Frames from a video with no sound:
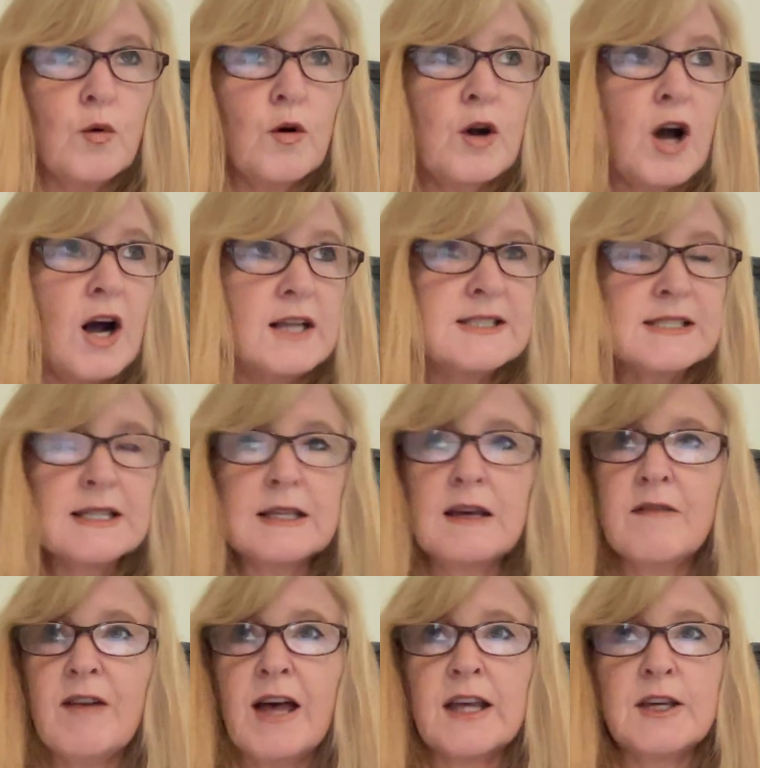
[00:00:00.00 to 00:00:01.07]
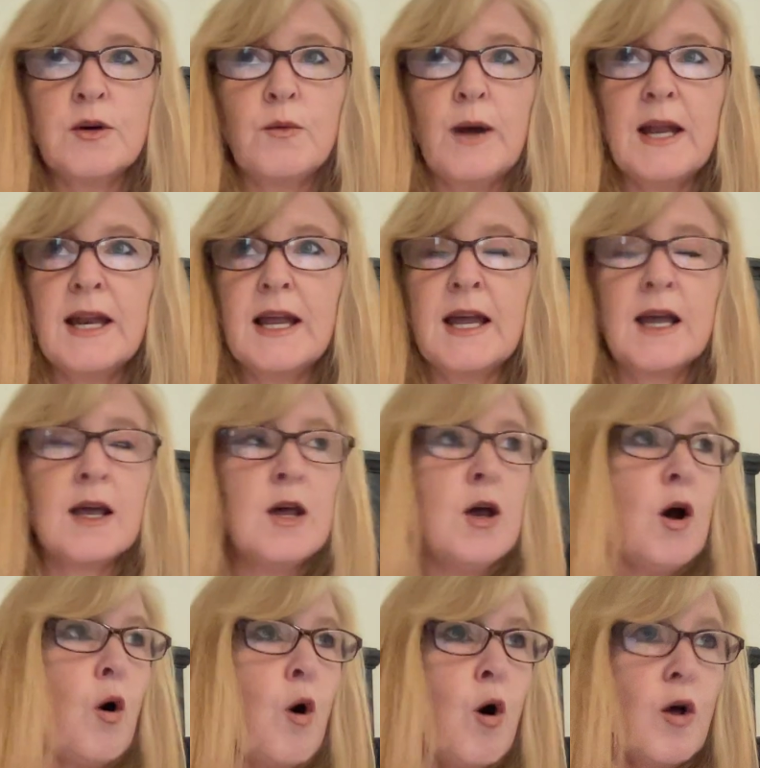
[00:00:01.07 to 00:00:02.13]
constantly evaluating
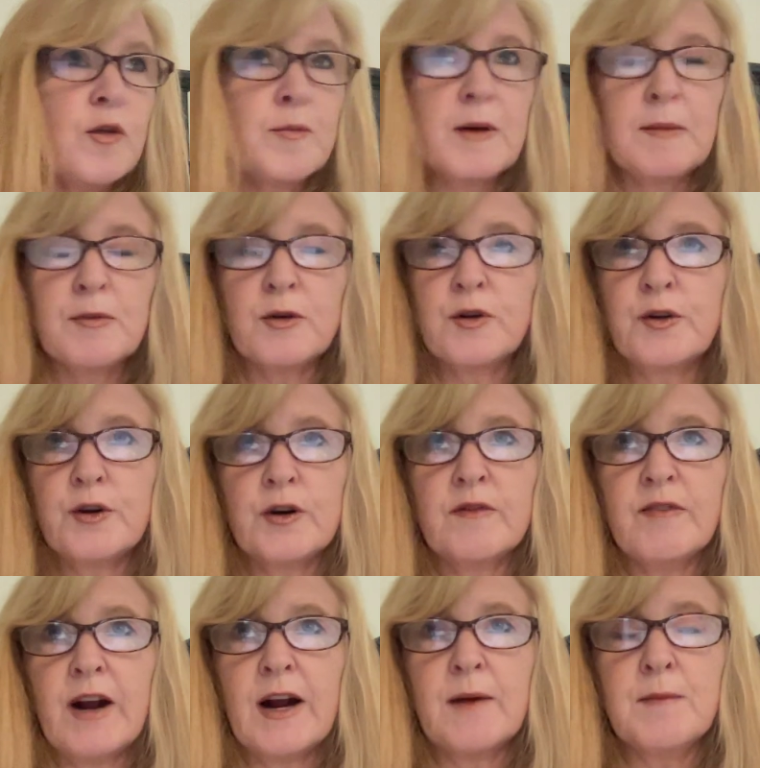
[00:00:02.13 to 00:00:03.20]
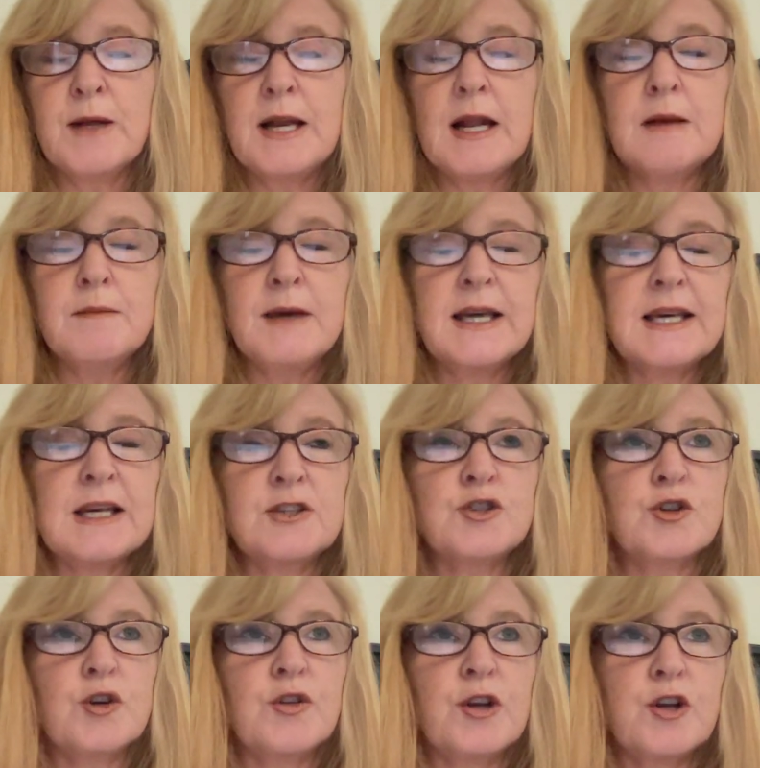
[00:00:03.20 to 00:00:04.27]
all the people in your environment and making
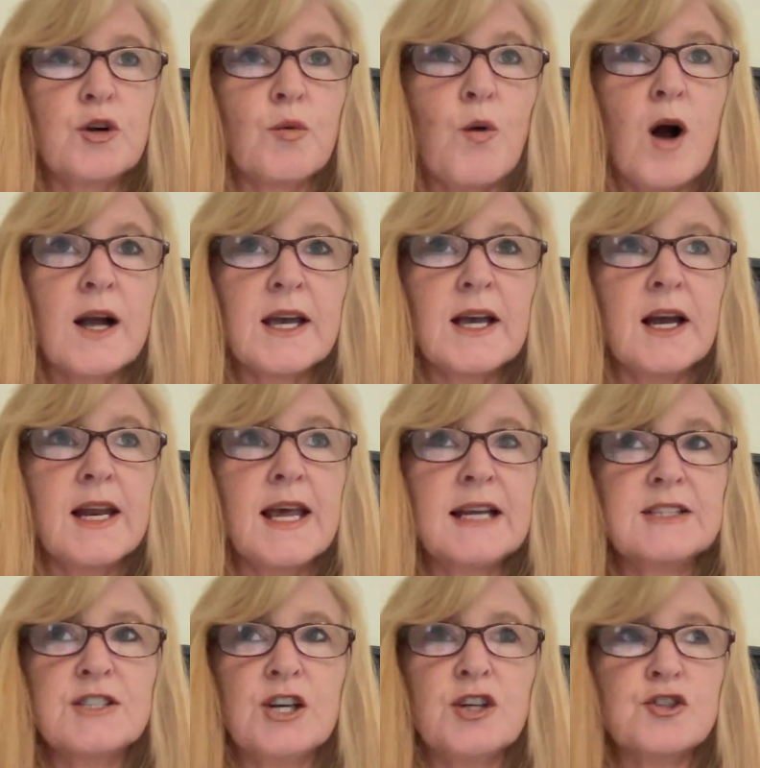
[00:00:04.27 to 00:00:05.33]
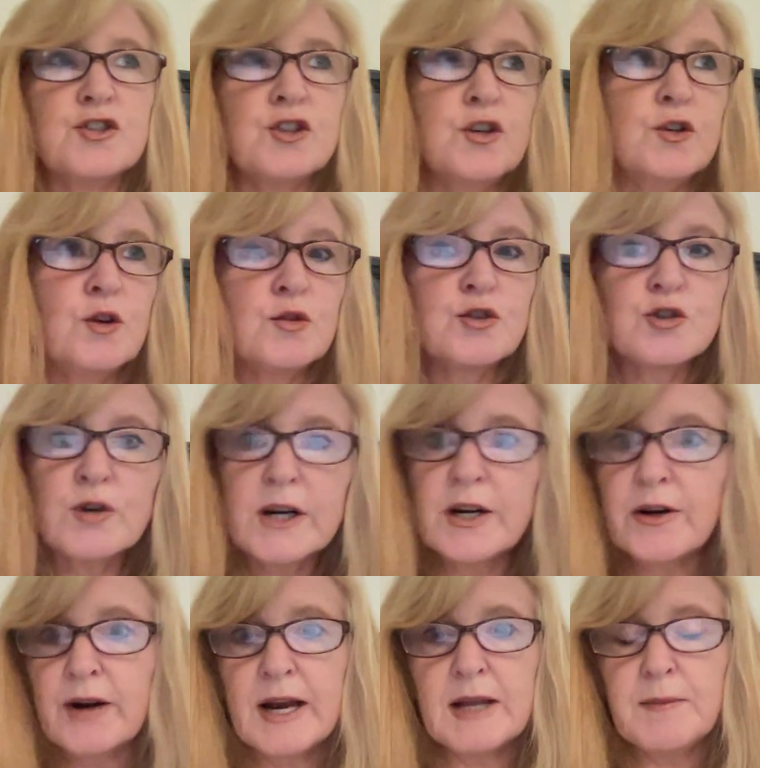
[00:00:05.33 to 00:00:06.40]
sure that you're walking on eggshells so you don't
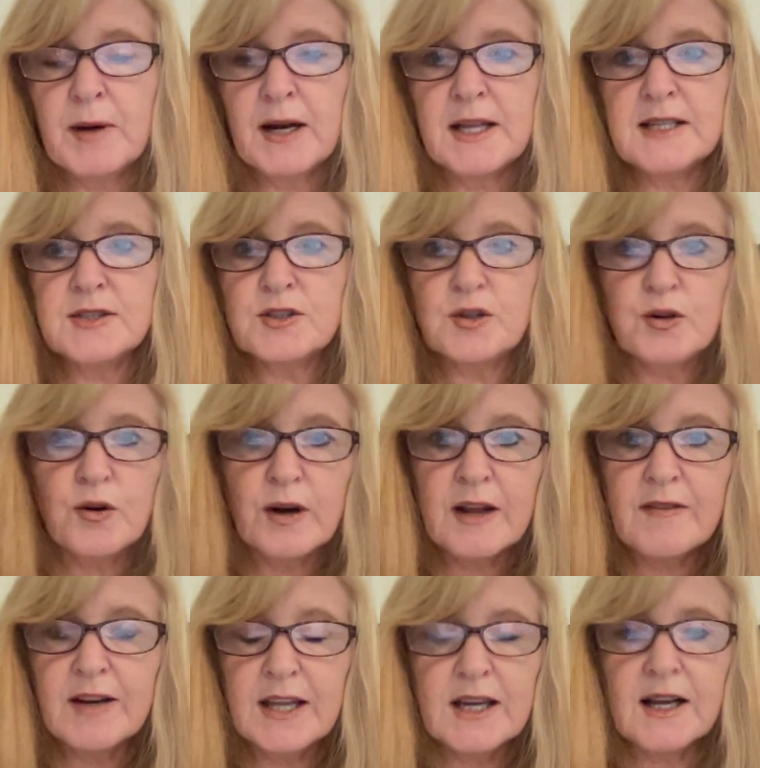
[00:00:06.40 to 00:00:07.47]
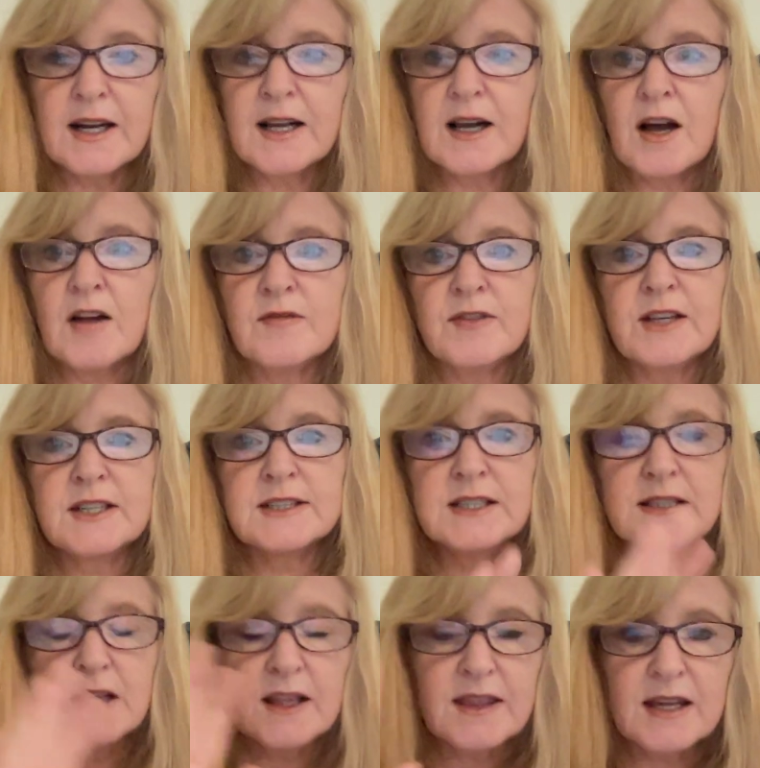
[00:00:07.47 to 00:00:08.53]
trigger anybody, so you don't have any kind of conflict and
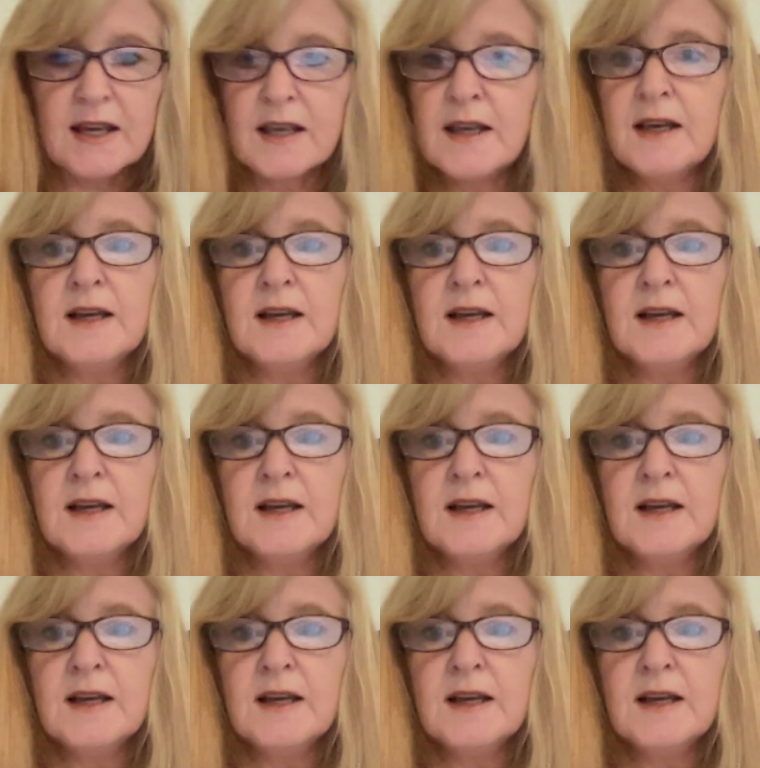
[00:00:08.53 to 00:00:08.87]
nothing